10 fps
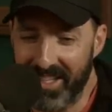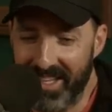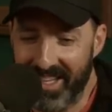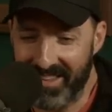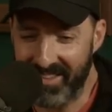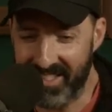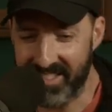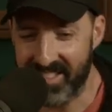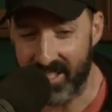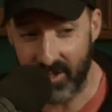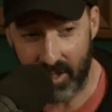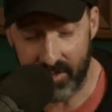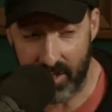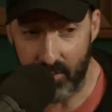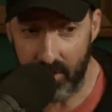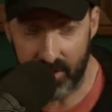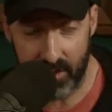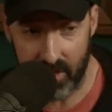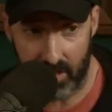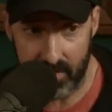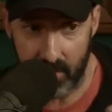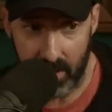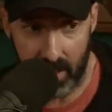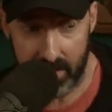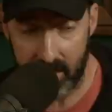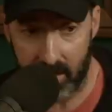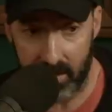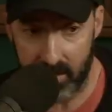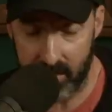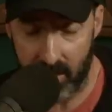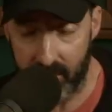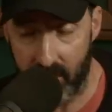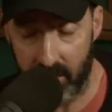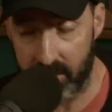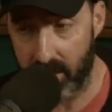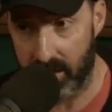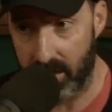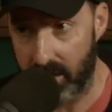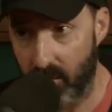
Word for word: and then they send you out because they really just like if somebody got sick, they just sent you out to like they need a